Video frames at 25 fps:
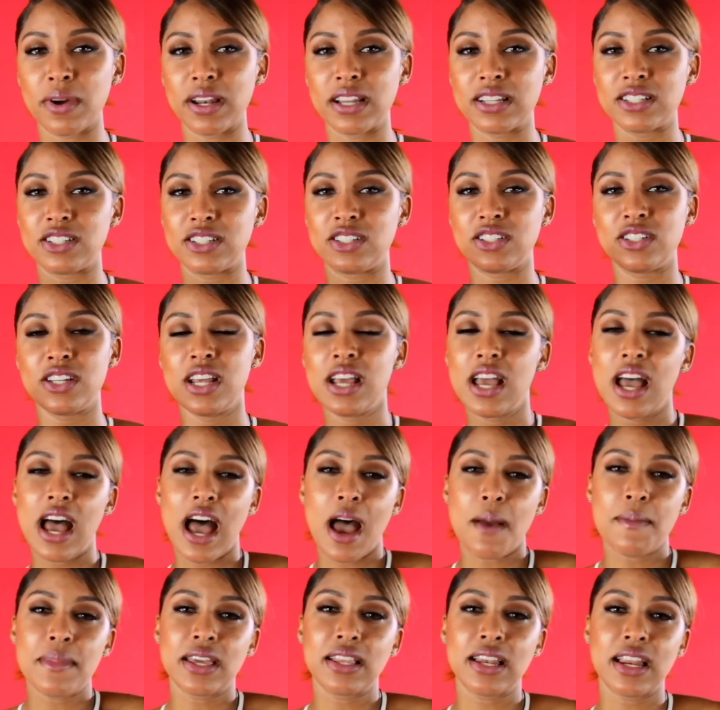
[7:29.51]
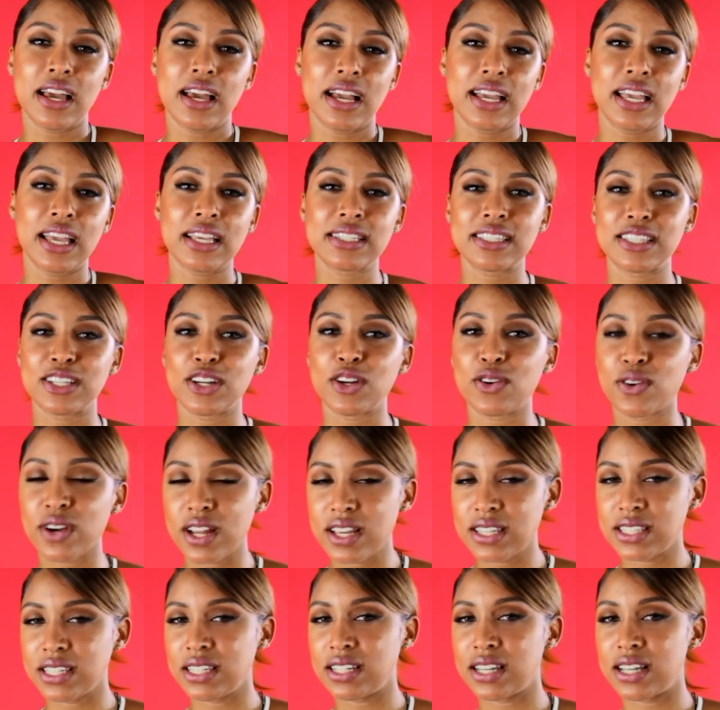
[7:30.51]
But it's, I mean, I guess the
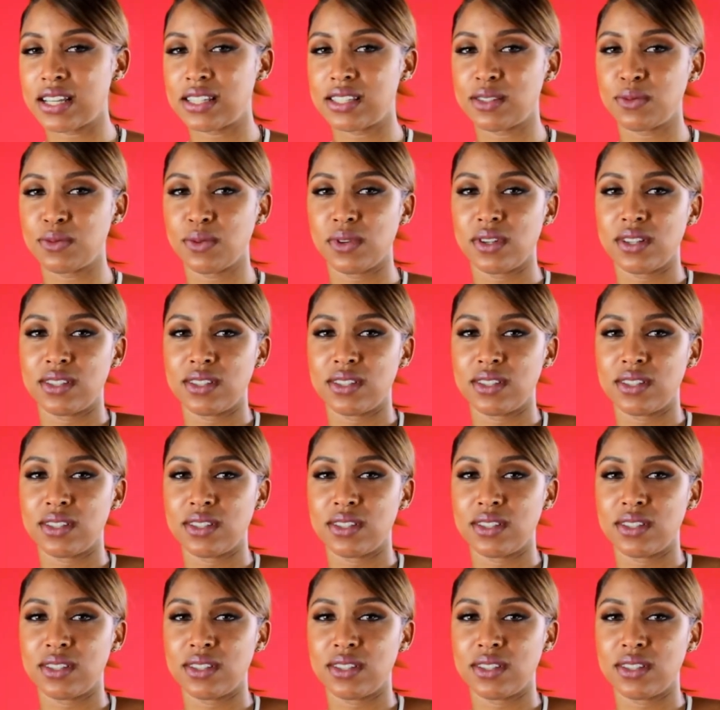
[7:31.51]
craziness